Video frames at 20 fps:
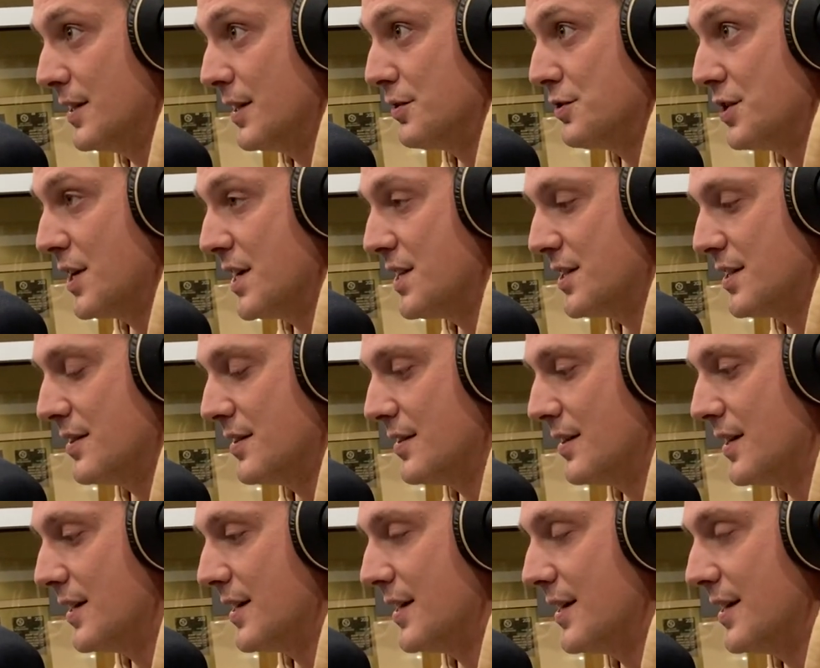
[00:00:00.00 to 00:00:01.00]
Jason
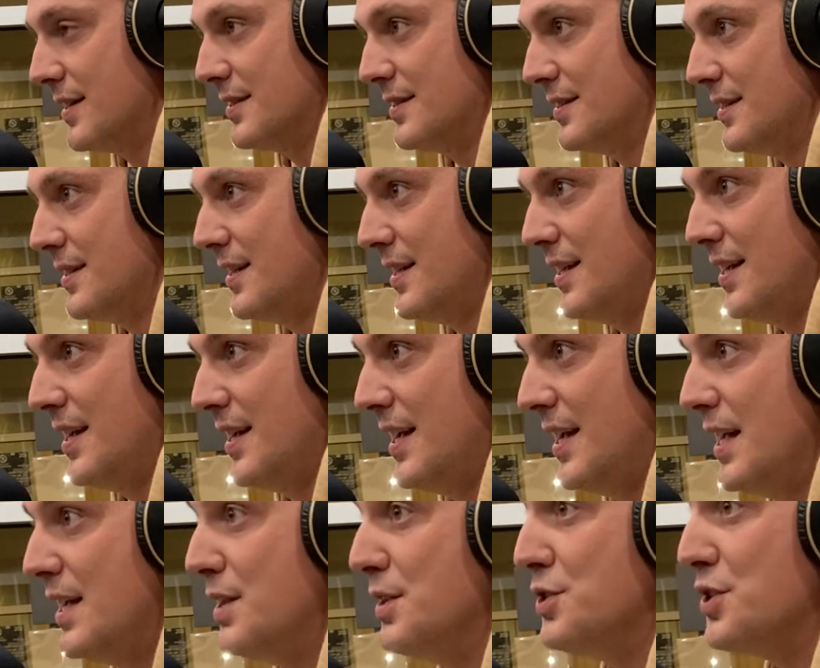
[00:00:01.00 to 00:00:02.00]

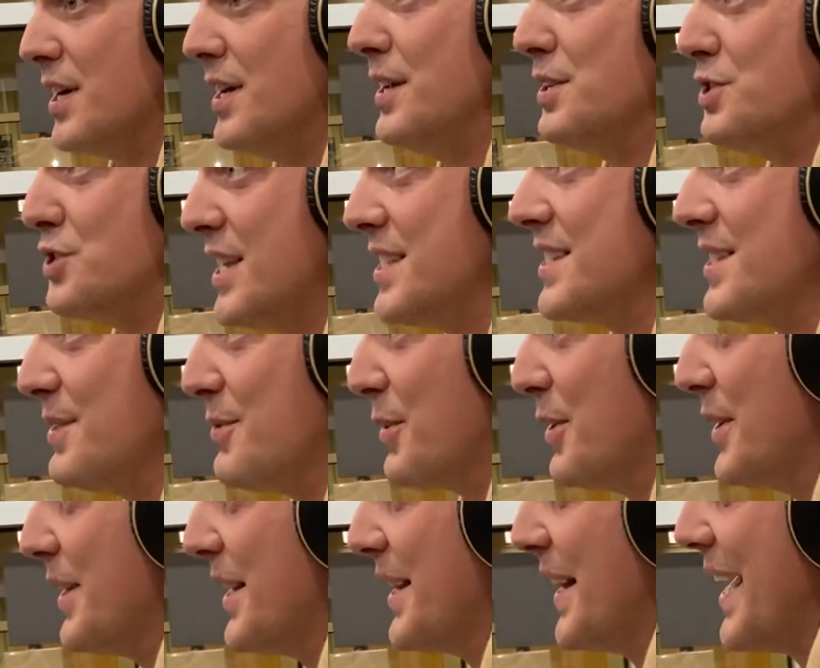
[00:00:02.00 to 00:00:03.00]
Jason
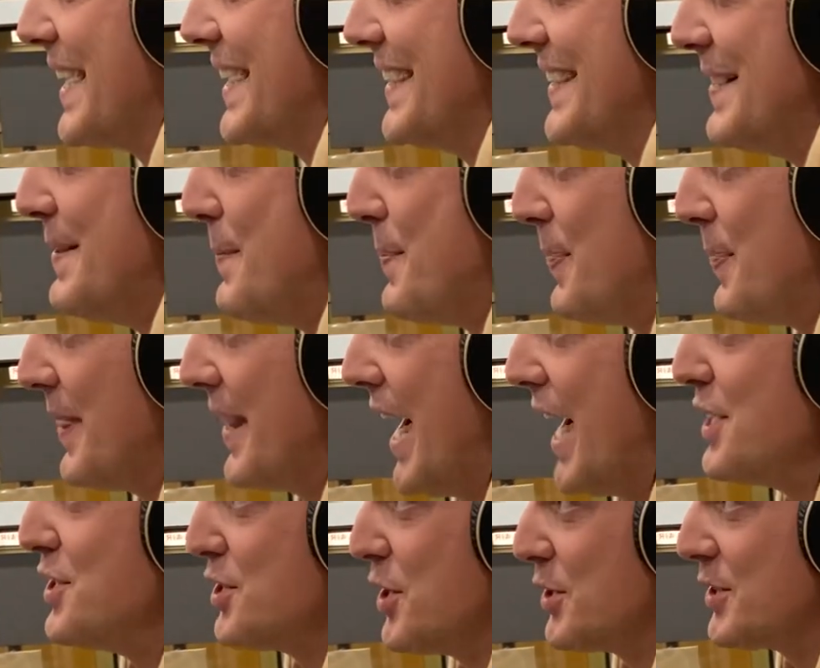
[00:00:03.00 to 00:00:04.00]
really
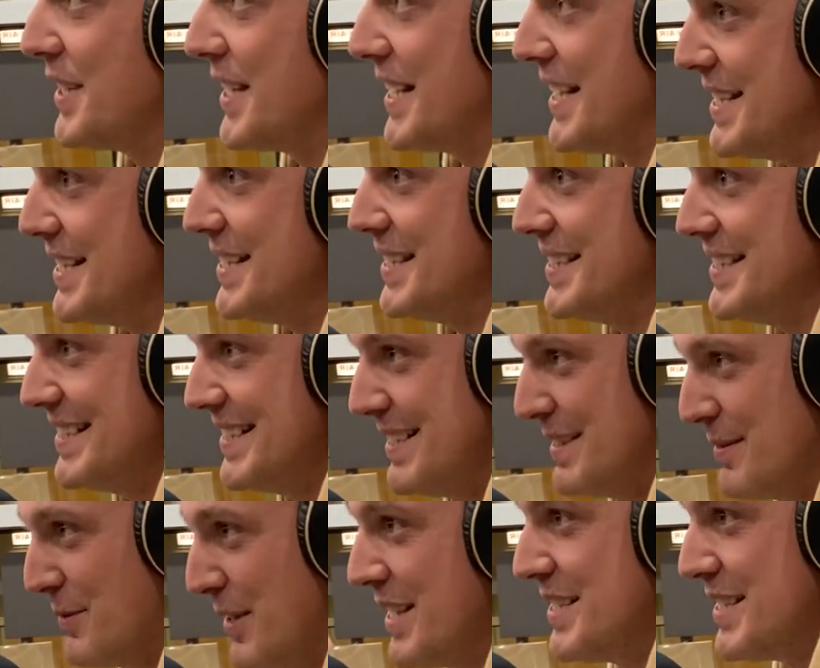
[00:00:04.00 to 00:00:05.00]
I joke that
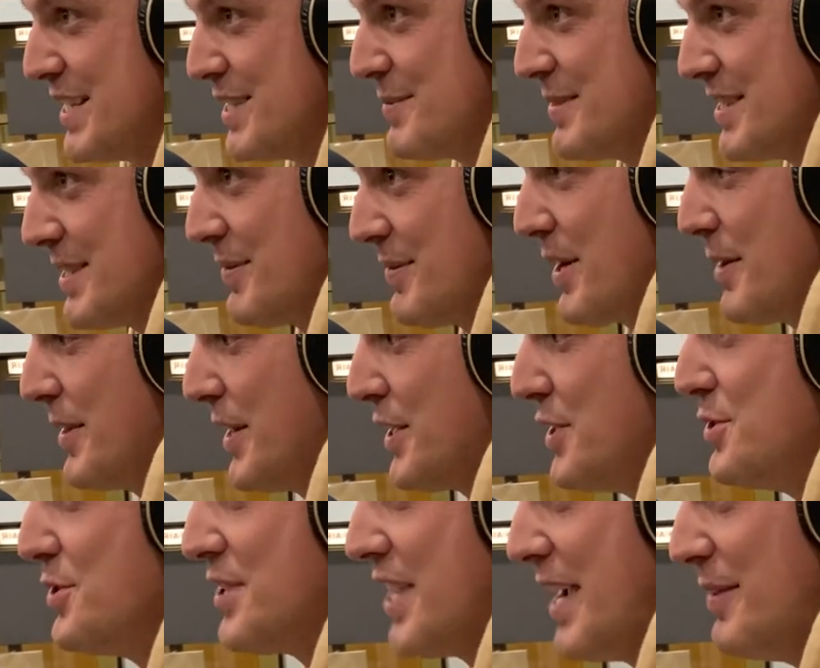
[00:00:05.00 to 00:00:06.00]
when he sends me something, I'll be like,
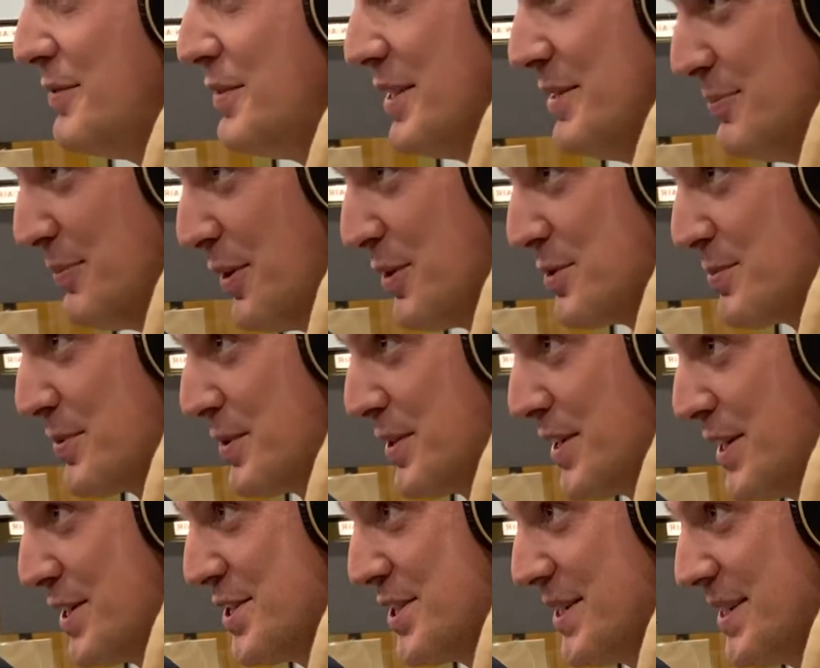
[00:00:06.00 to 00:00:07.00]
you saved it in
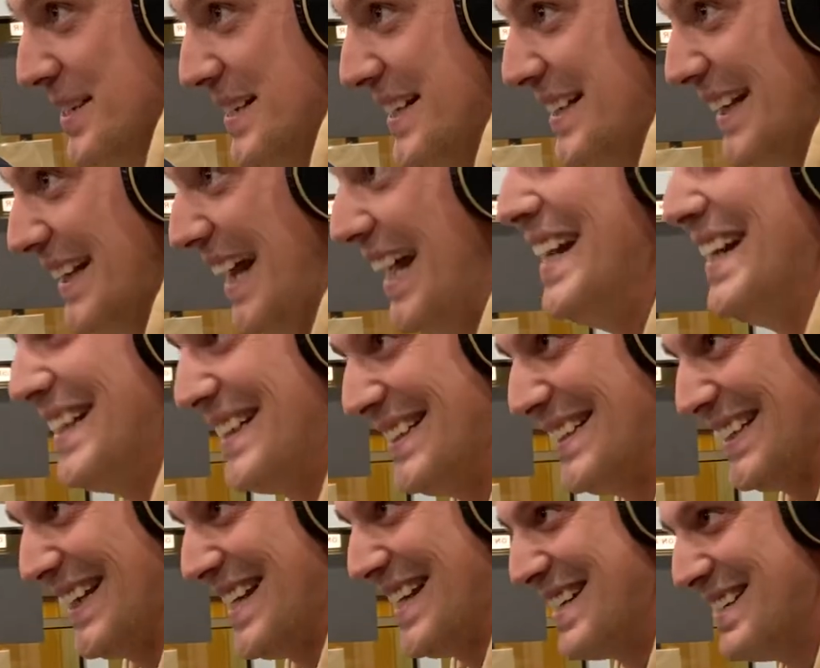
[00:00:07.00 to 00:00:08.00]
post-production.
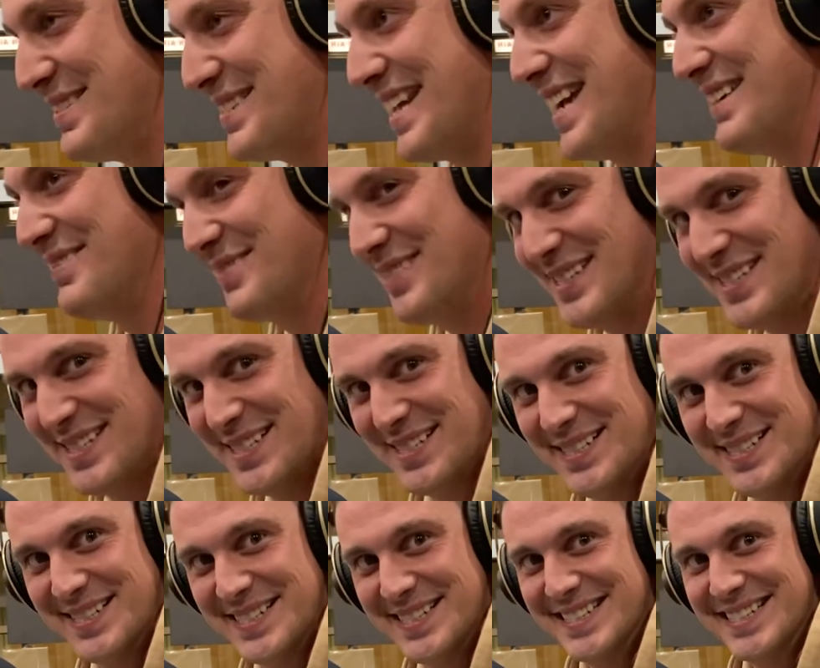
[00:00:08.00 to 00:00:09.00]
You saved the
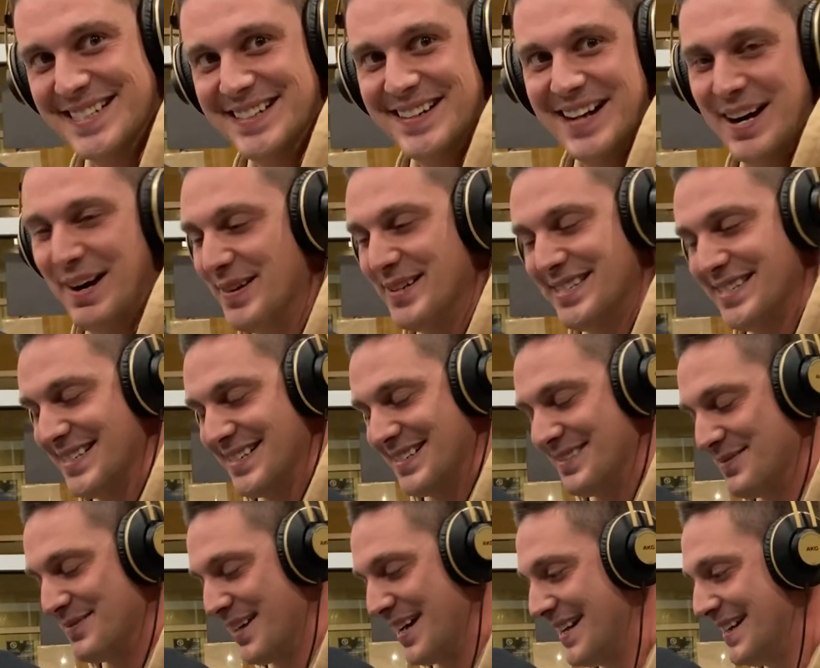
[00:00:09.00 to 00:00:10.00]
song, I always tell
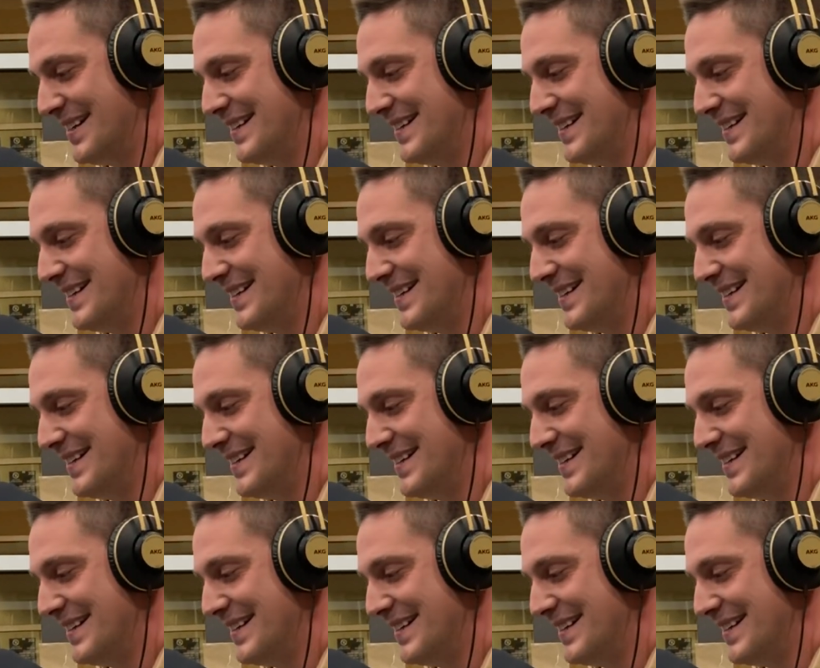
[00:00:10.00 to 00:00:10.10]
him that.